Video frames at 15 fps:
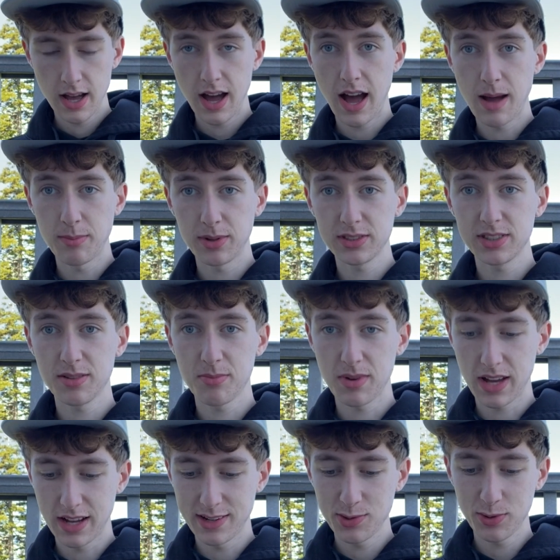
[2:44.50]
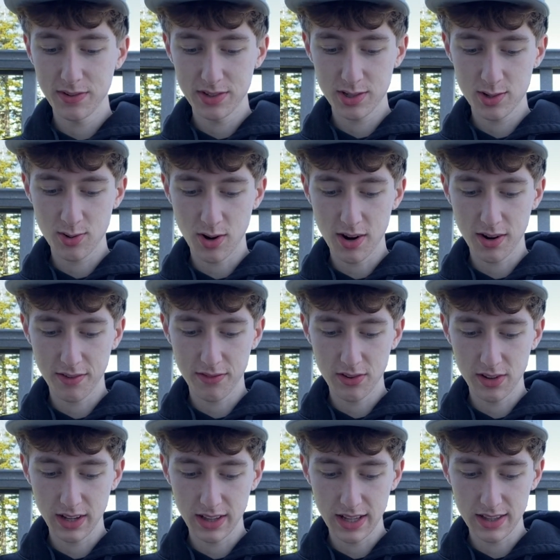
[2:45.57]
I must admit, I do have a strong
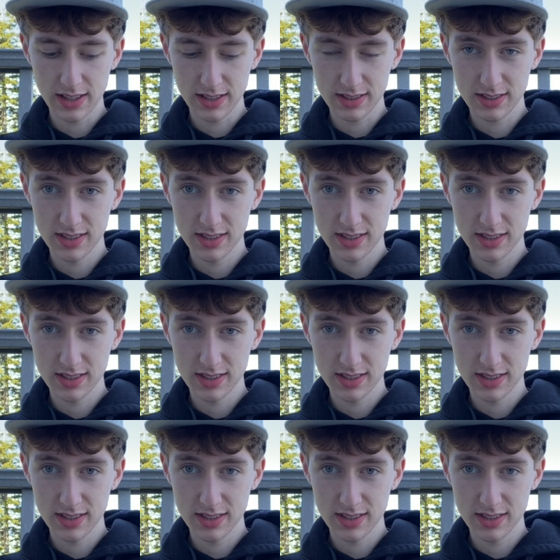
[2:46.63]
feeling that that